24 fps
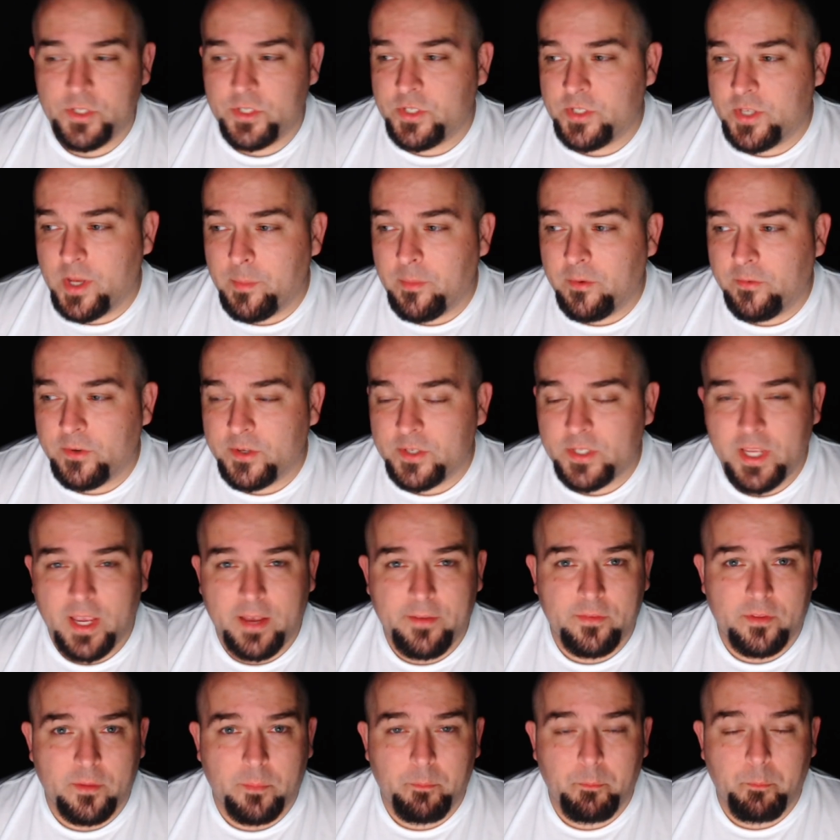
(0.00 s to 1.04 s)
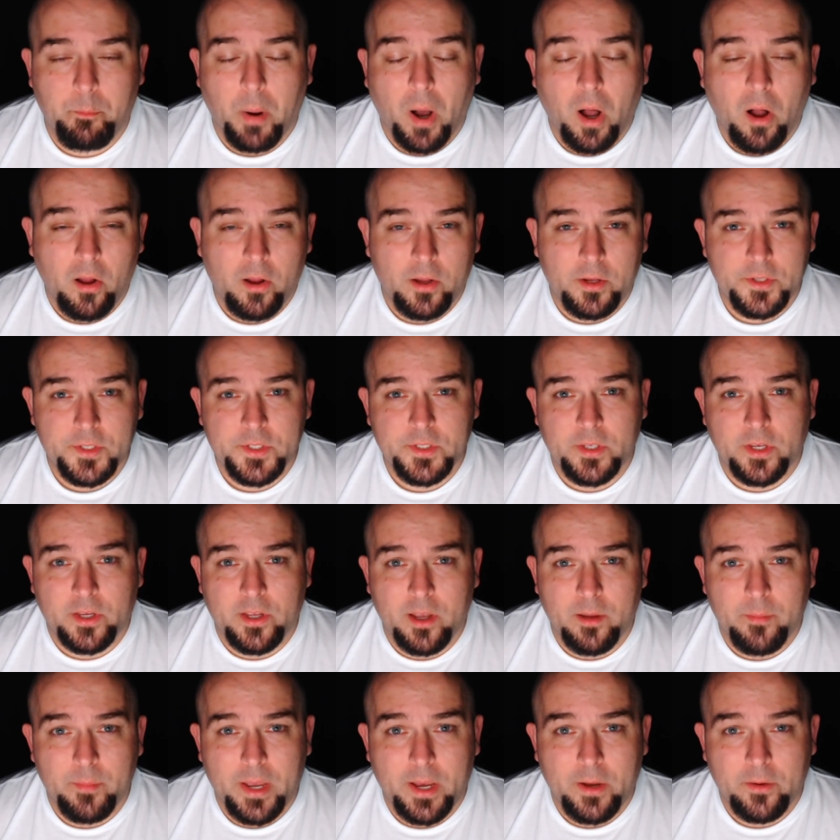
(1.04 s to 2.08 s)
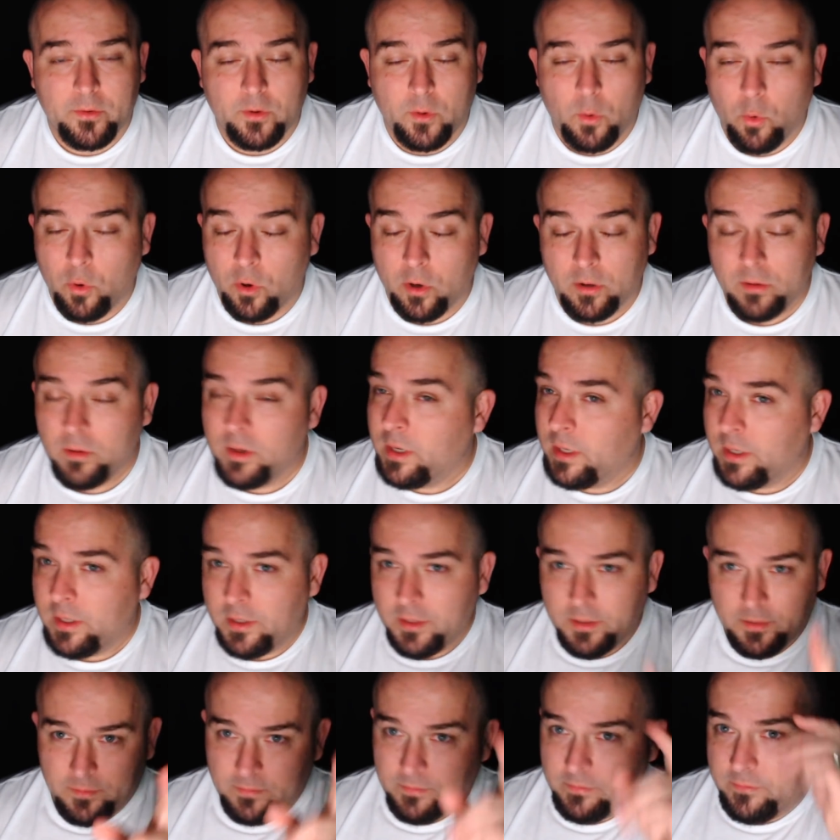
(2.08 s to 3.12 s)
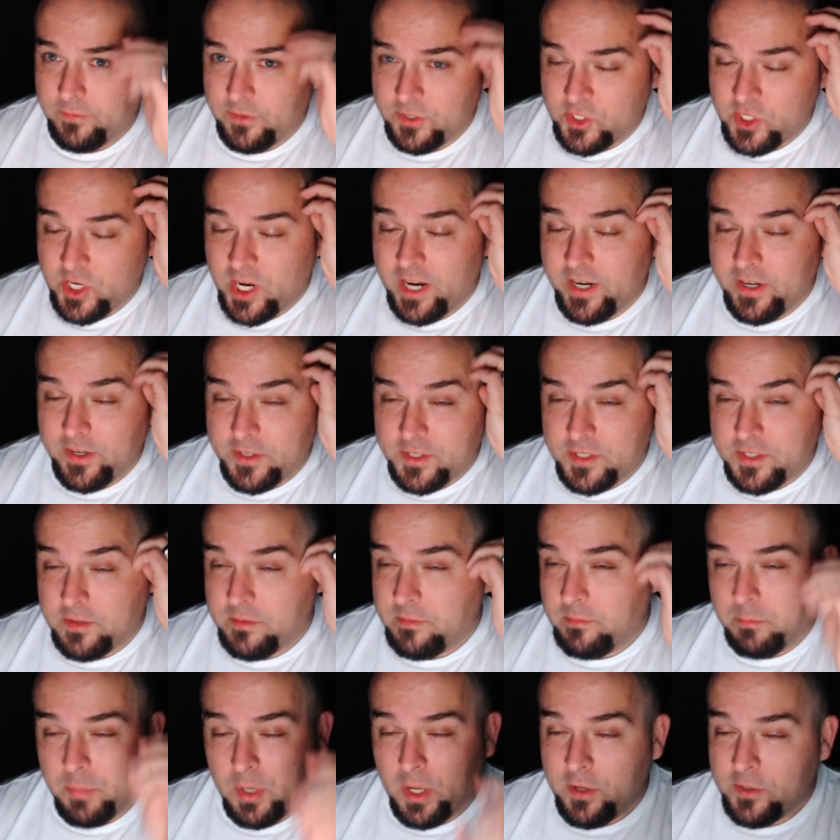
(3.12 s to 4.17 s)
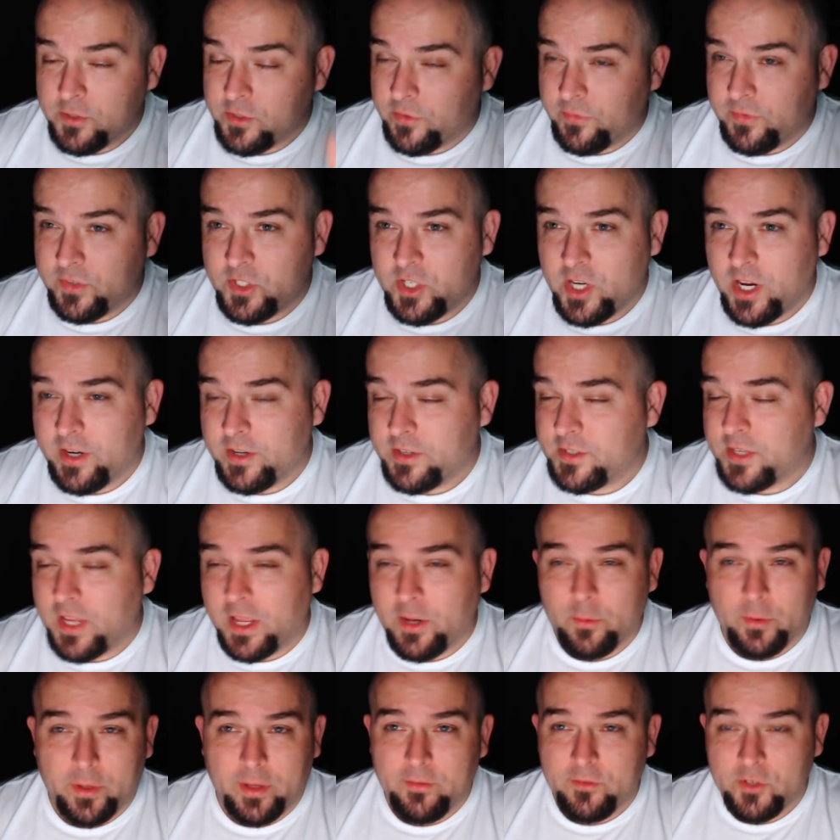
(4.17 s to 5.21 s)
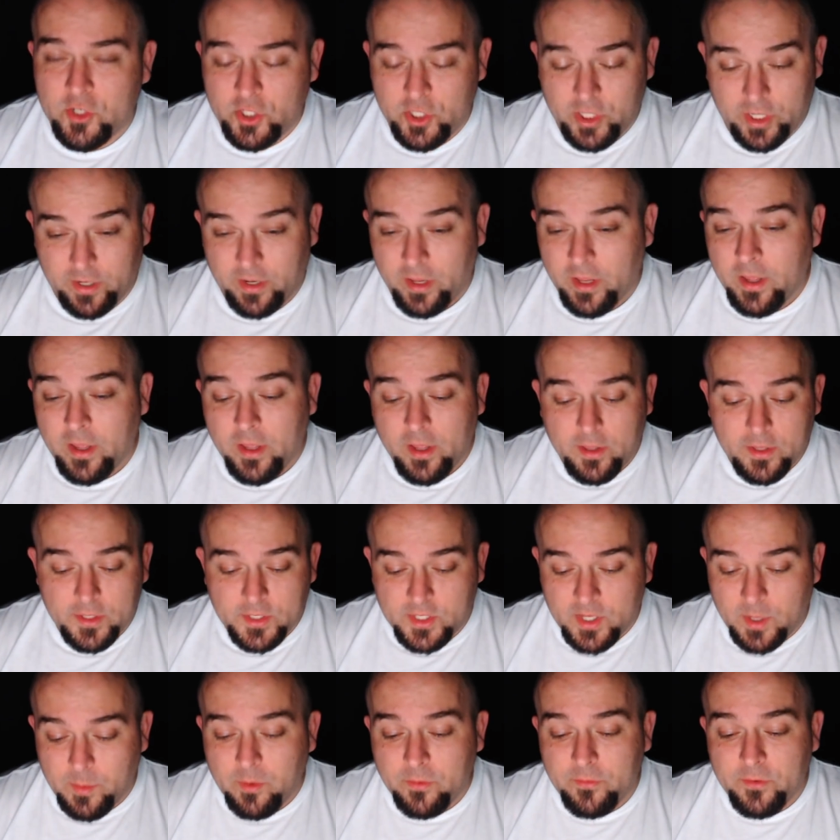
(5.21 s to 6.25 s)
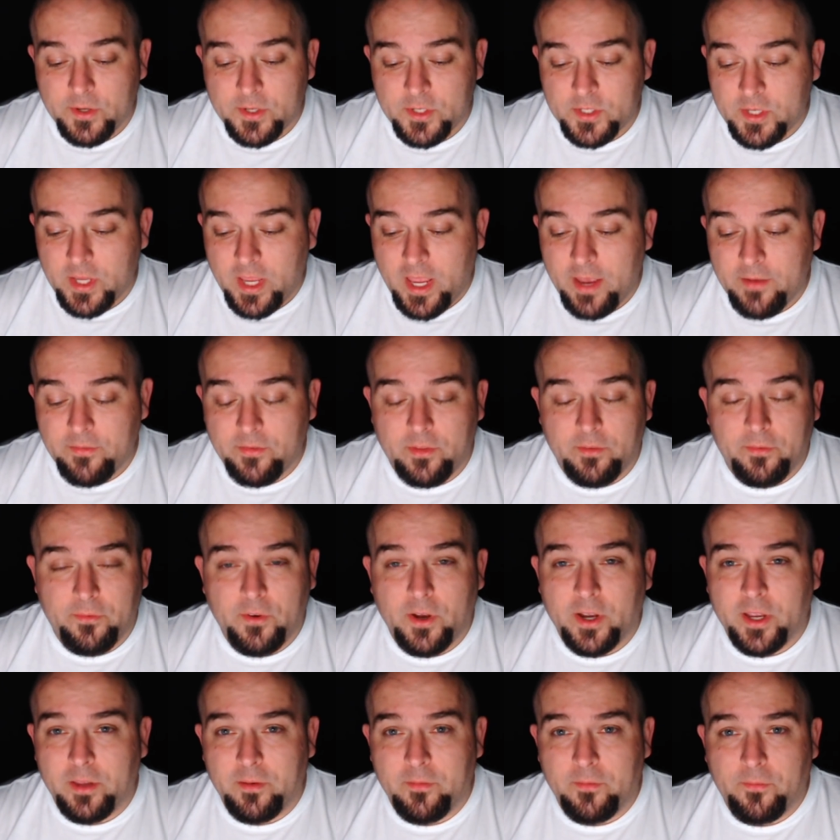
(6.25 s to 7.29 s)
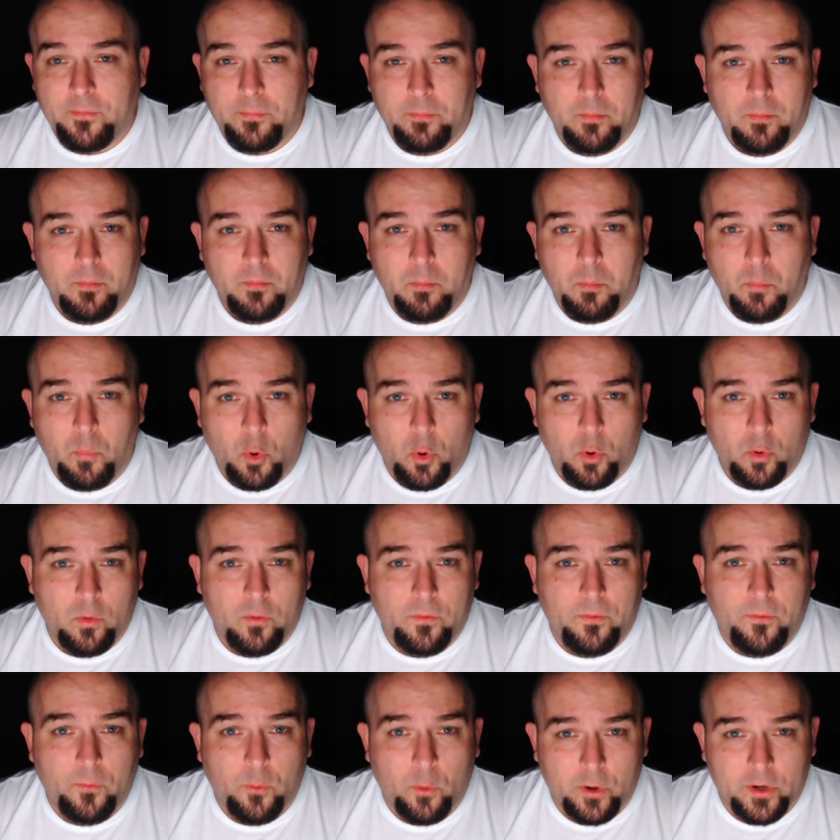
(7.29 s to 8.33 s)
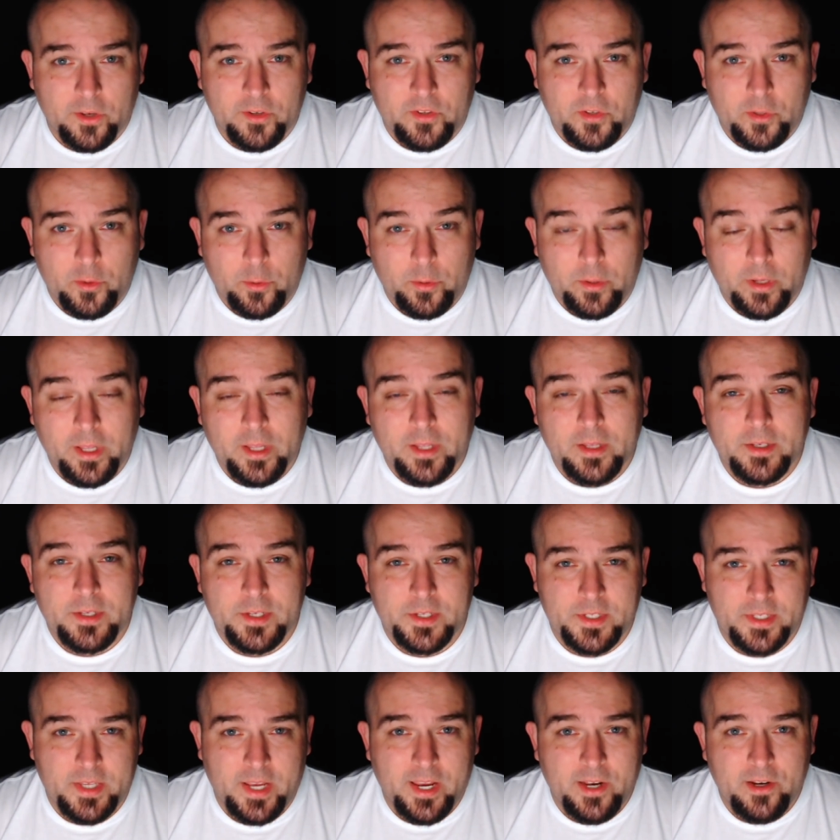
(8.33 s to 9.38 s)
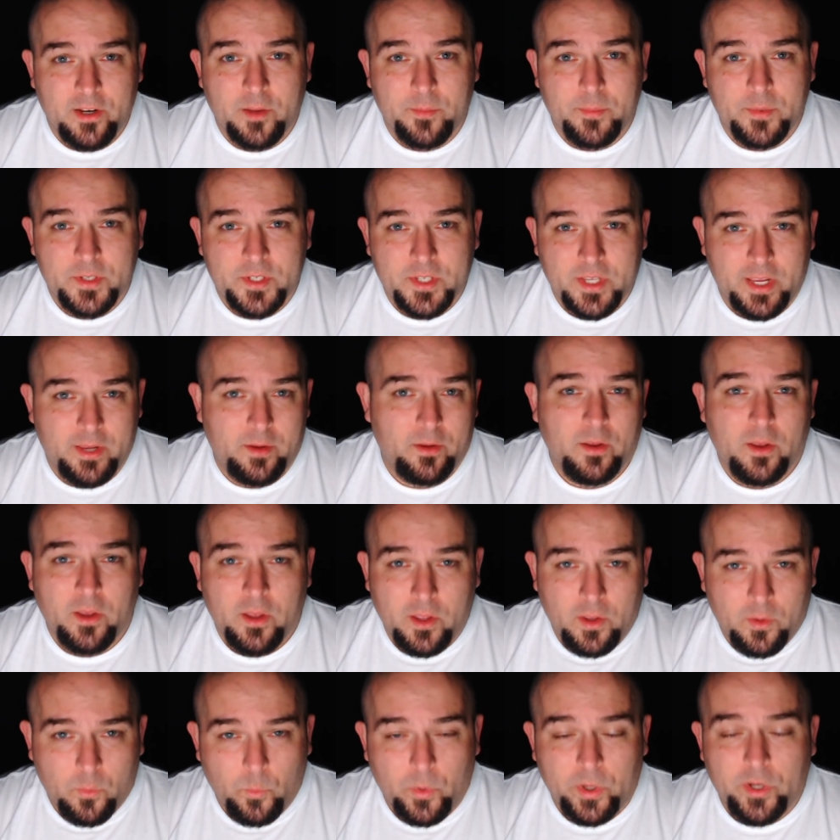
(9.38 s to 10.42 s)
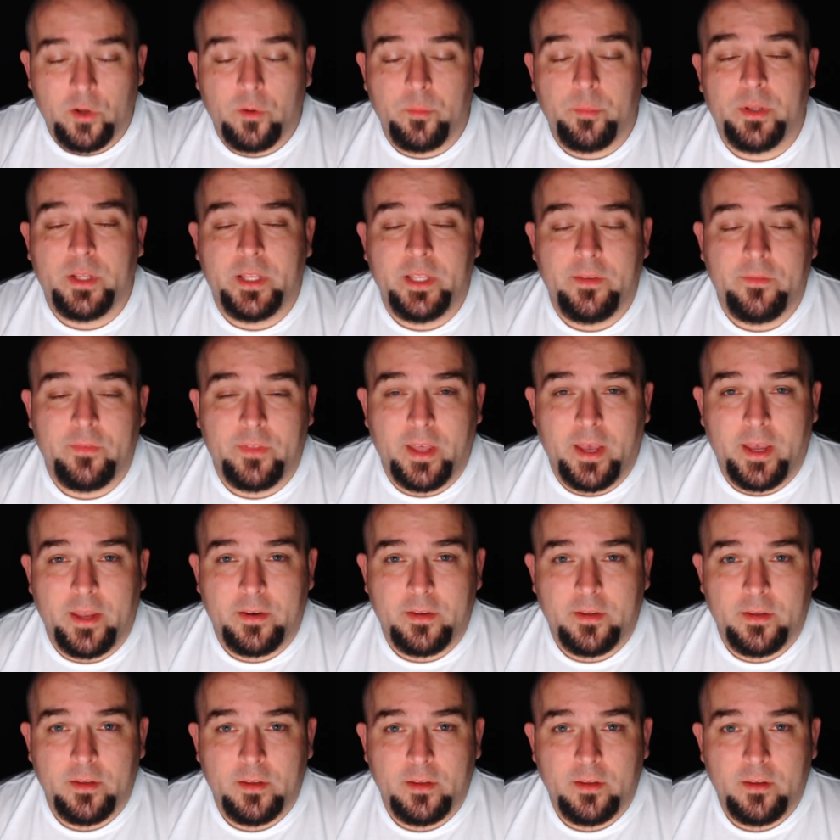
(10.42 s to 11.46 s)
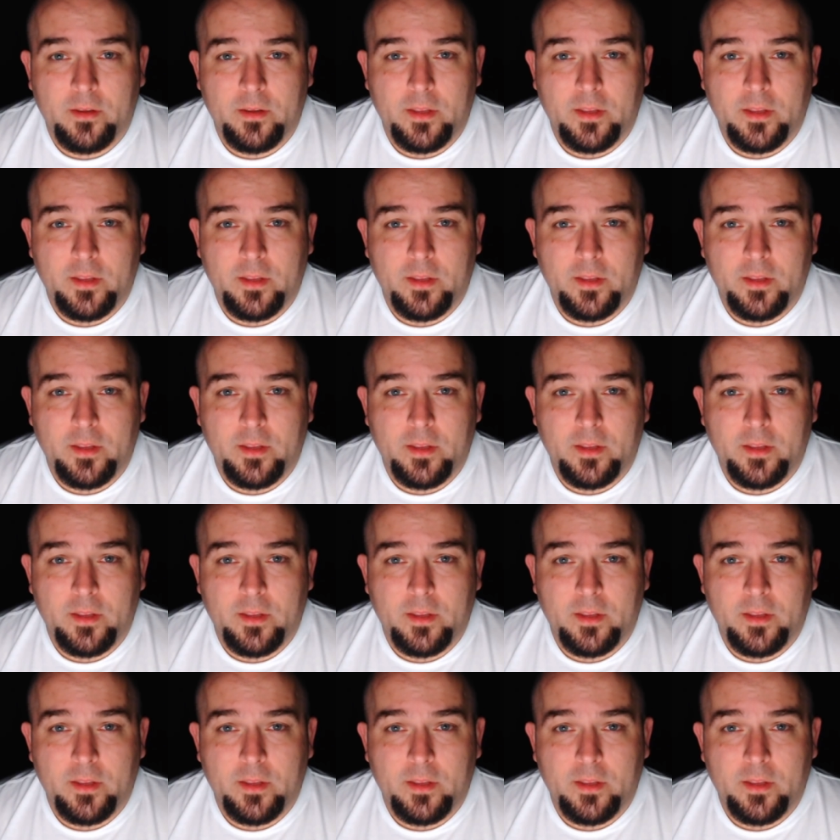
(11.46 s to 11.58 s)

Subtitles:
Just some of us have the balls to come out, or vaginas, balls or vaginas, I don't give a shit. Some of us have the fucking moral fortitude to stand up and say, we don't believe that.